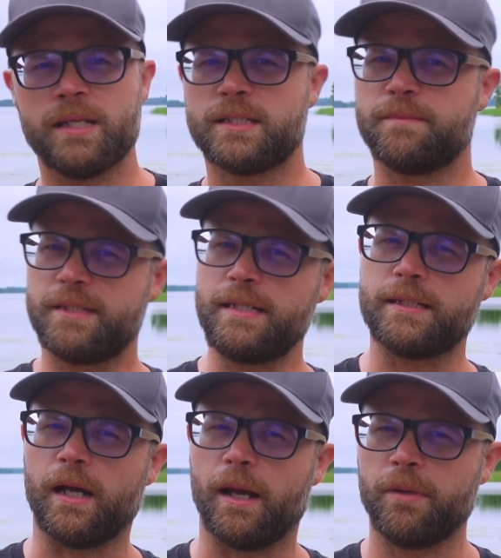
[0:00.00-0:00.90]
some seat
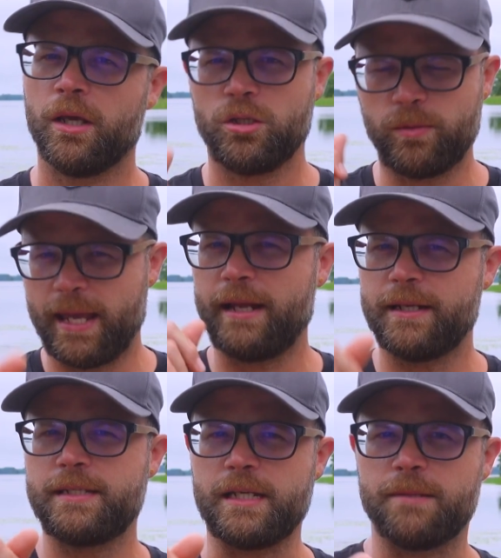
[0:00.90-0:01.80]
time, you can
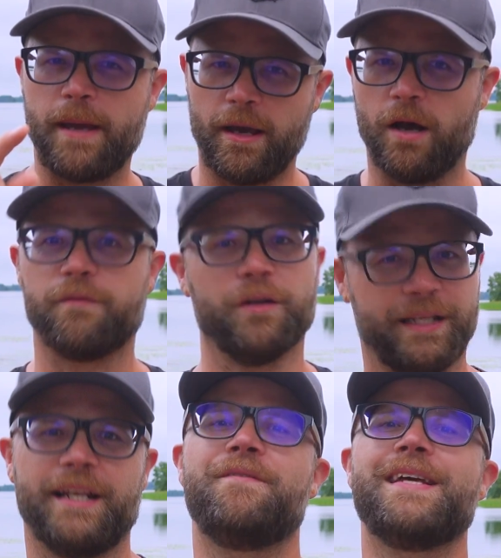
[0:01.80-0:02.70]
indeed pay off your
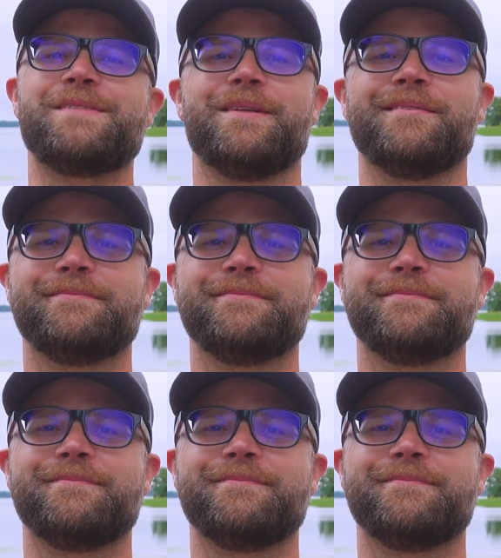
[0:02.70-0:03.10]
little investment.